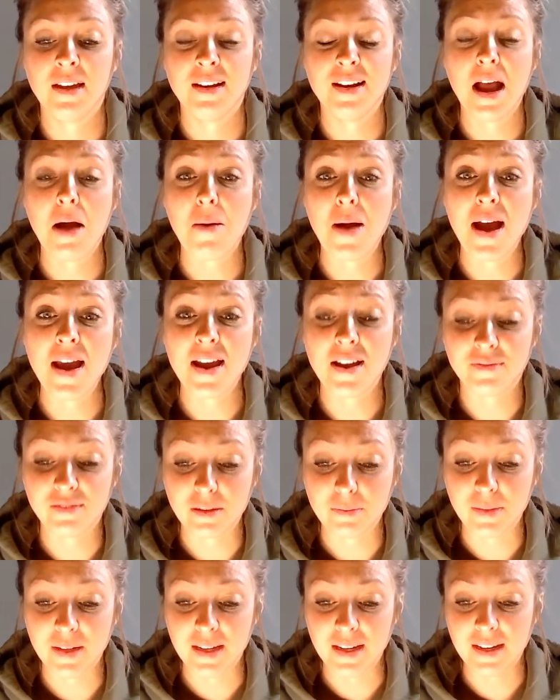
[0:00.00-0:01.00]
Now I have
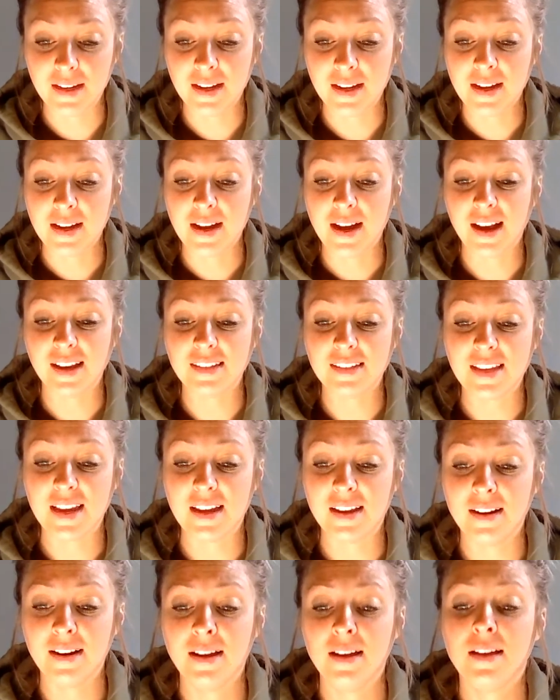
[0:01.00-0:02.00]
to pee, I
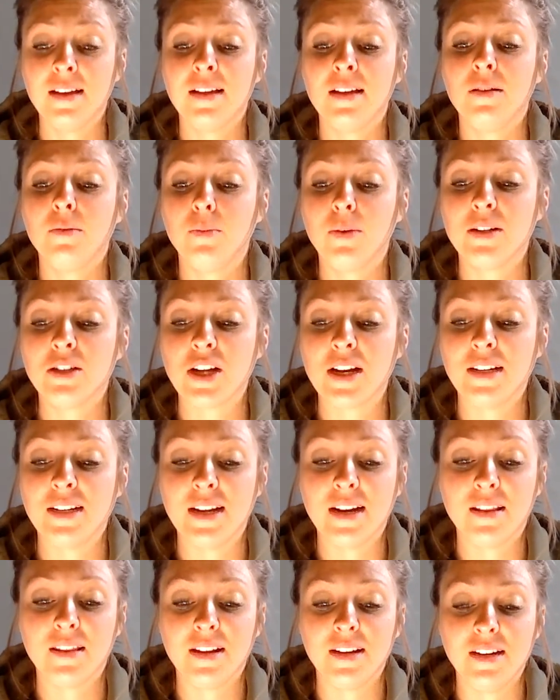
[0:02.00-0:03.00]
said, which I
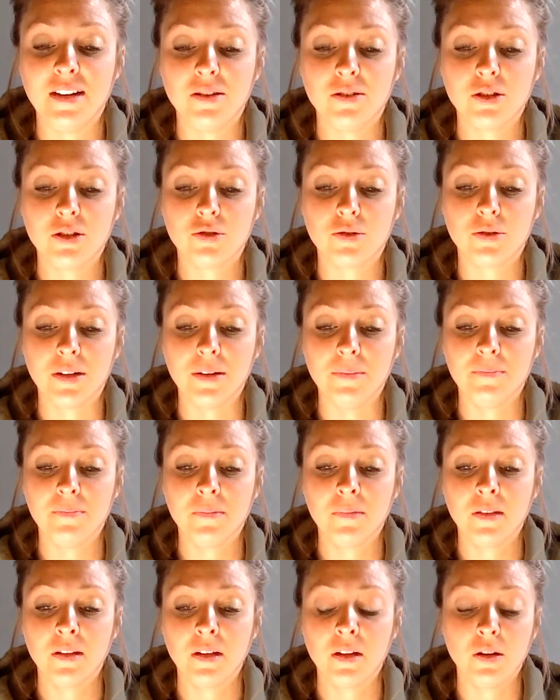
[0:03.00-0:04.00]
did on the nearest tree.
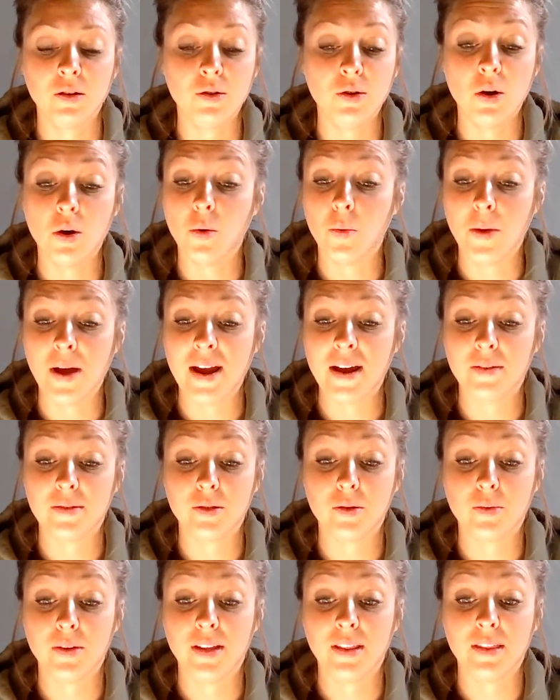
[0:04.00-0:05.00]
No way I was
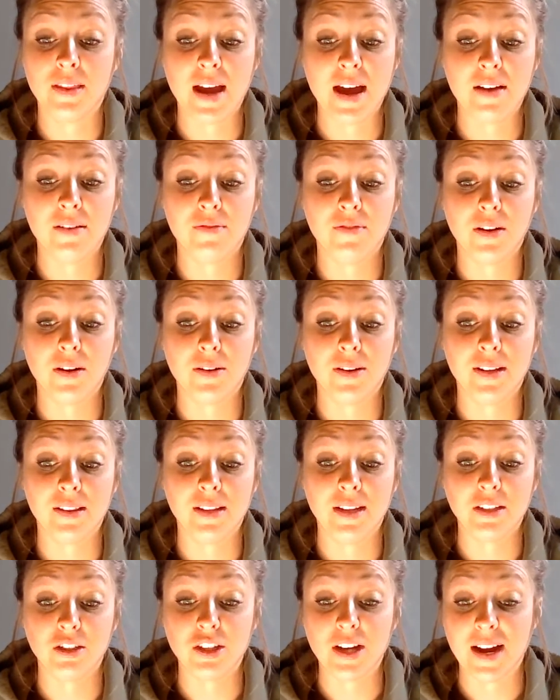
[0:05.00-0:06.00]
going that far in
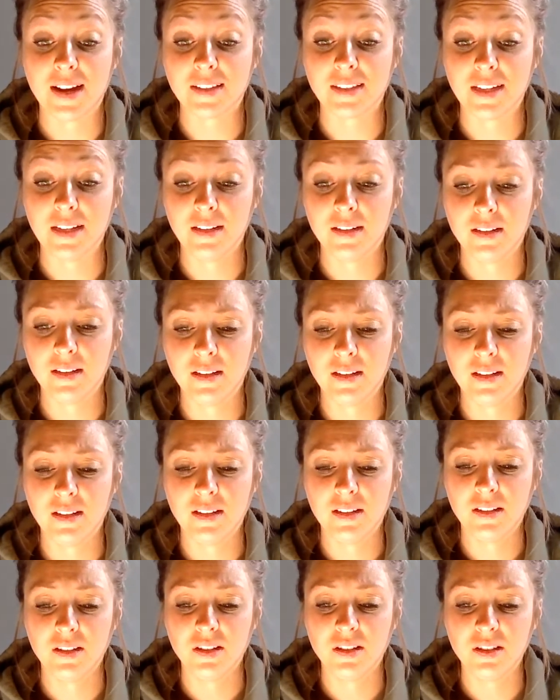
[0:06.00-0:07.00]
like Jack did.
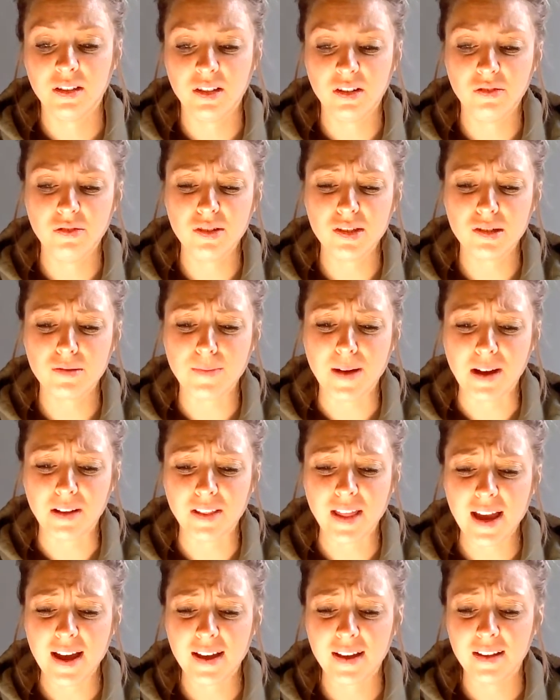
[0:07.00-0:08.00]
Do you smell
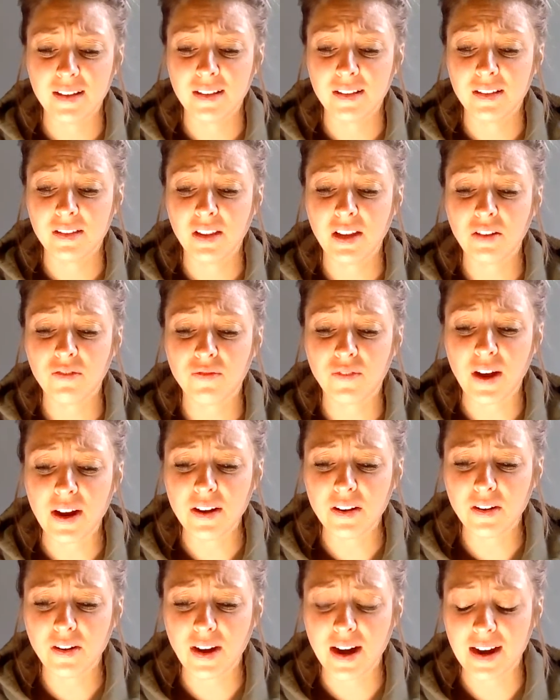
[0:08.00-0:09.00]
that? Like
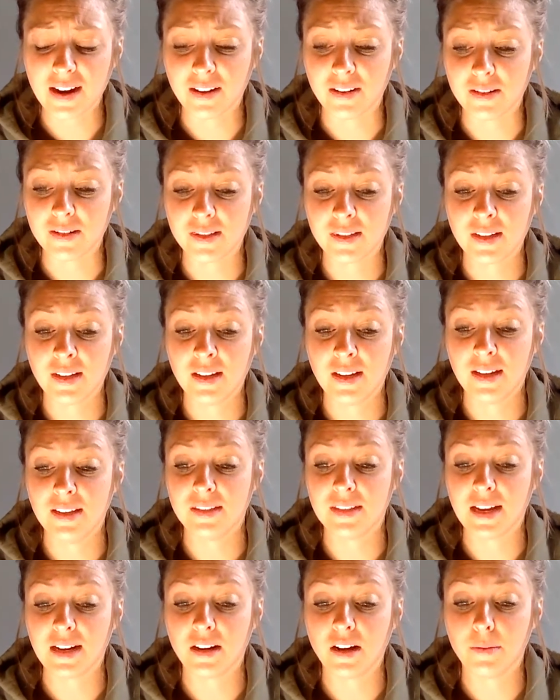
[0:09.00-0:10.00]
firecrackers, he
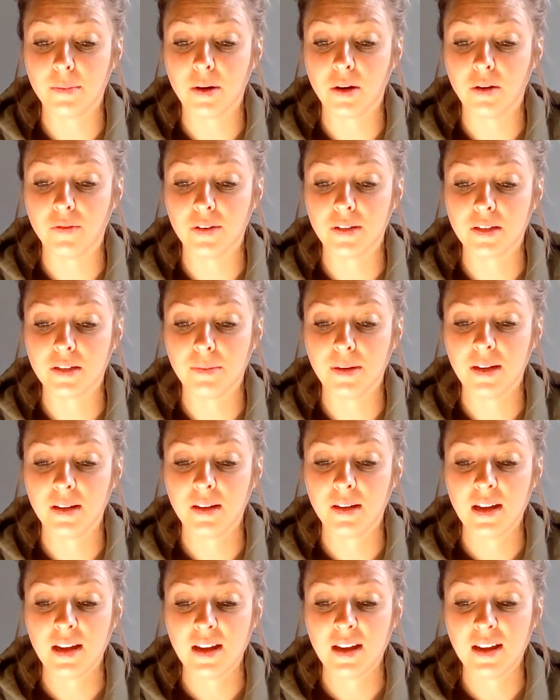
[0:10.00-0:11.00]
said, coming over to me.
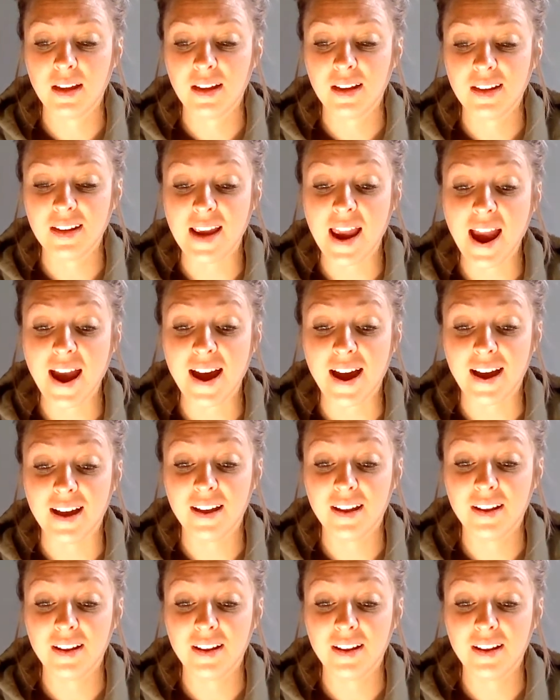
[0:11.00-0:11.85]
Yeah.